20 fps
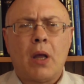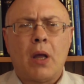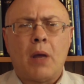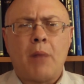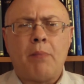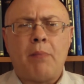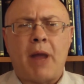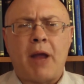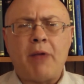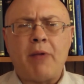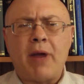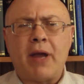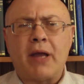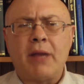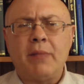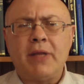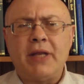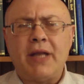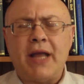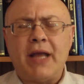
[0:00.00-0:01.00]
My
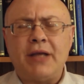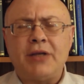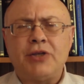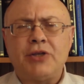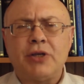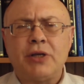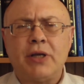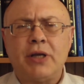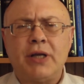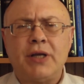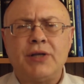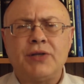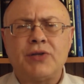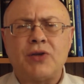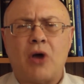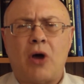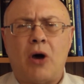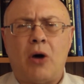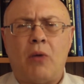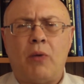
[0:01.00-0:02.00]
recommendation is
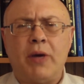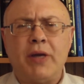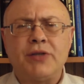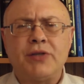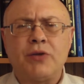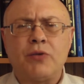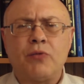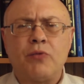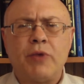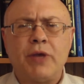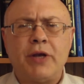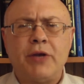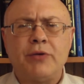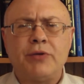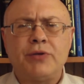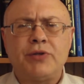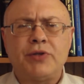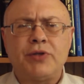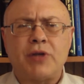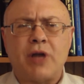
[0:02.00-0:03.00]
always that
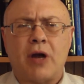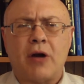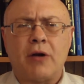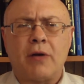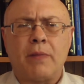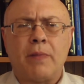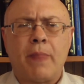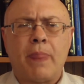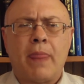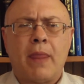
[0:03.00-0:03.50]
readers start